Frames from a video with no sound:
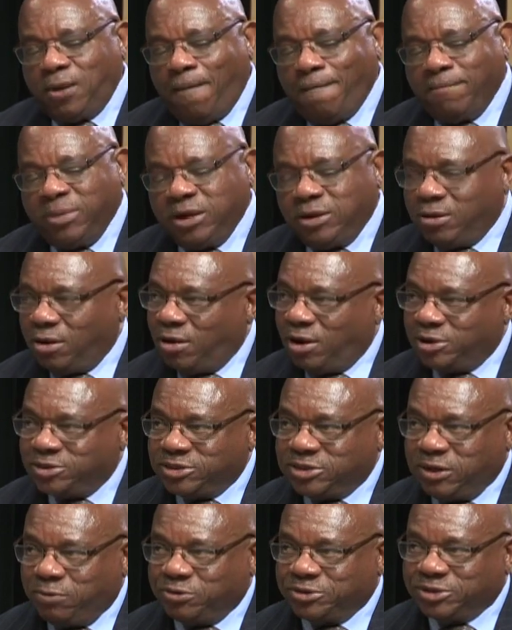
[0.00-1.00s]
because
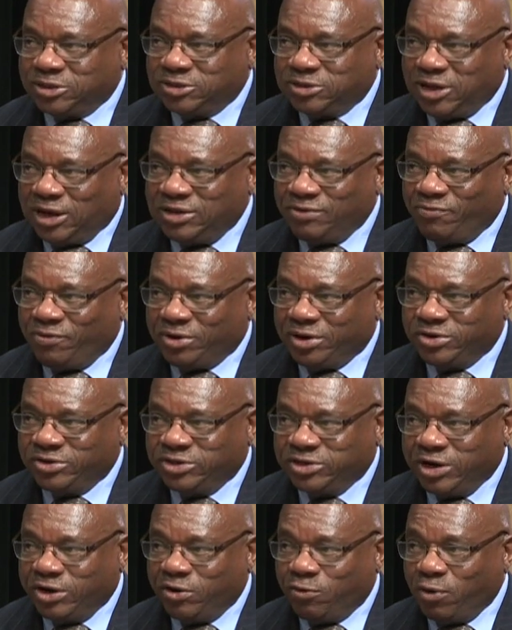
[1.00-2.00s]
he was successful in
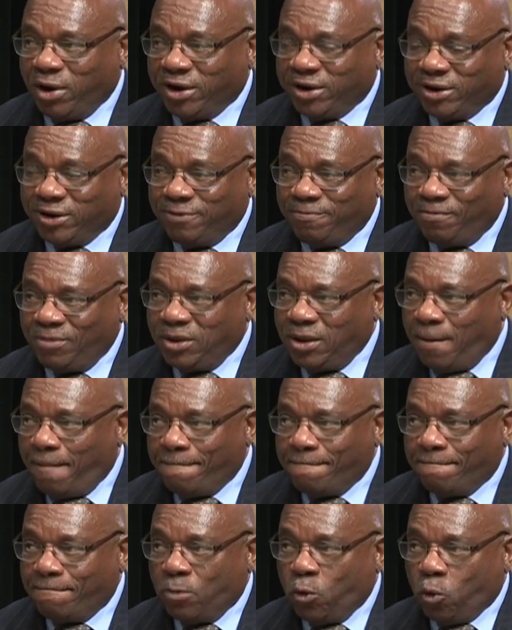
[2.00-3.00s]
generating
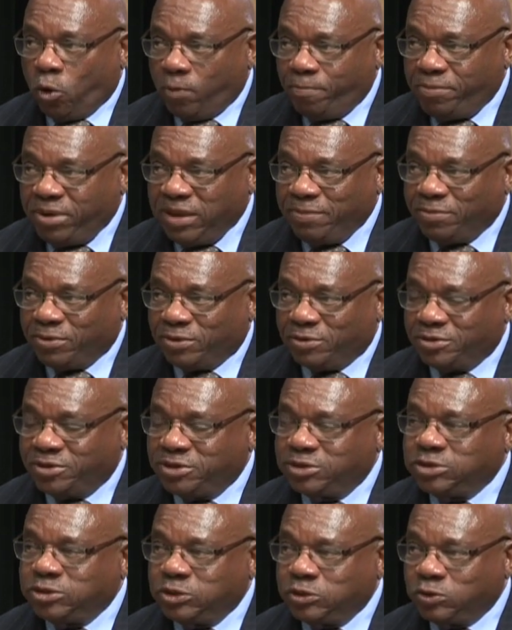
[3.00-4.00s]
more people
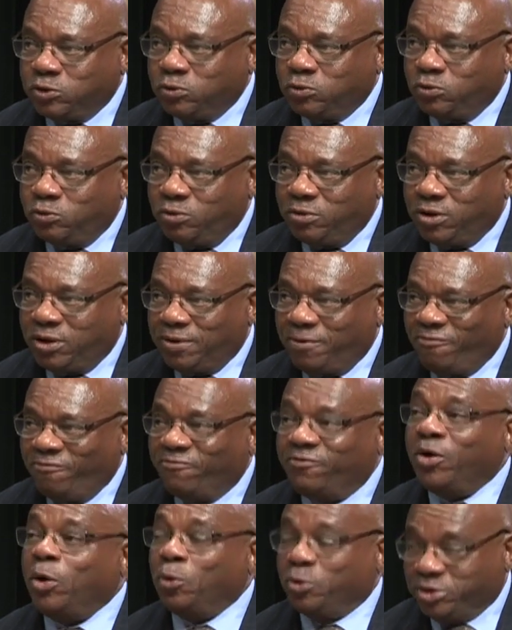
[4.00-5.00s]
to
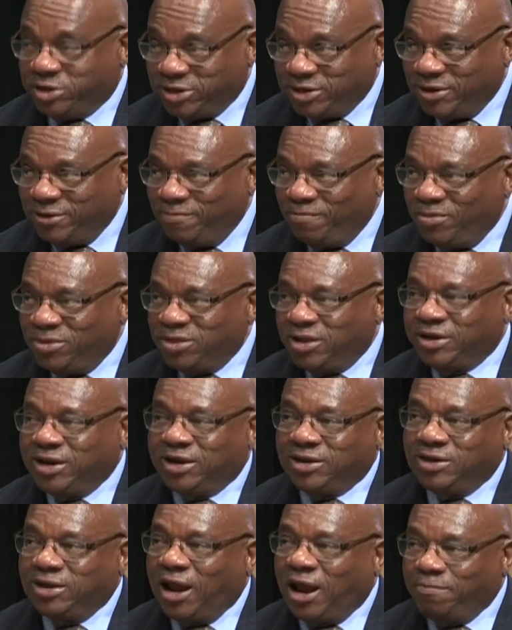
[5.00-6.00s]
vote that
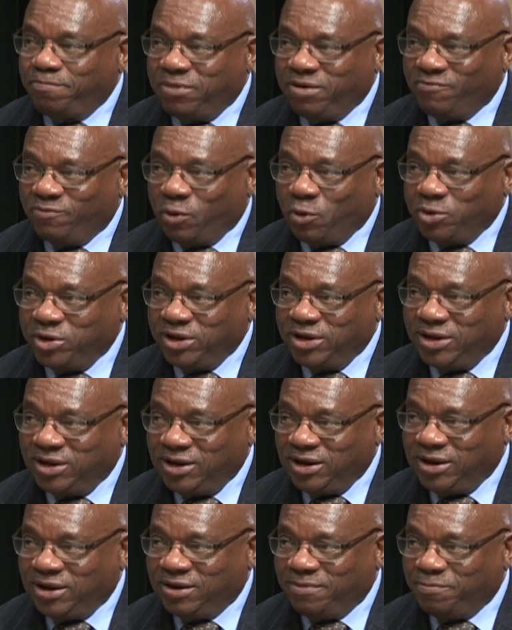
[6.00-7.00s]
had not been voting
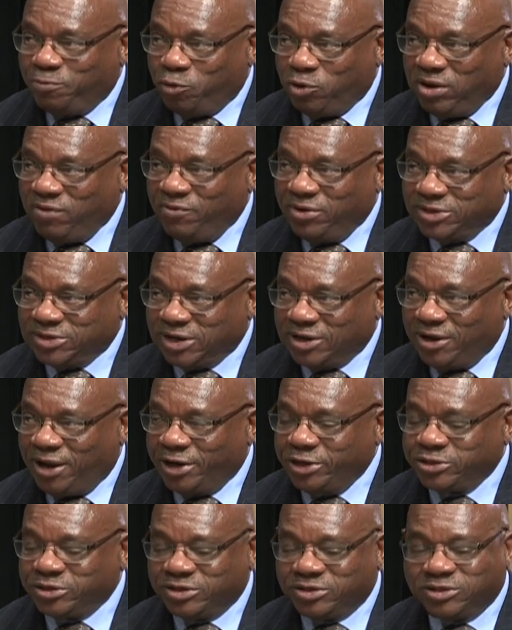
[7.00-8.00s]
in previous
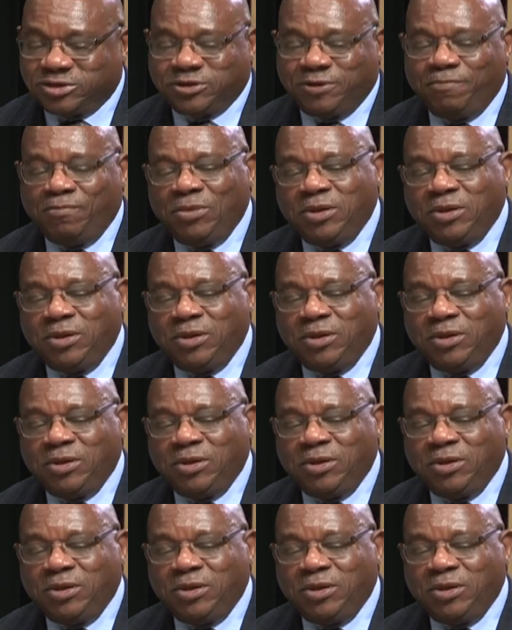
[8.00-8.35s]
elections,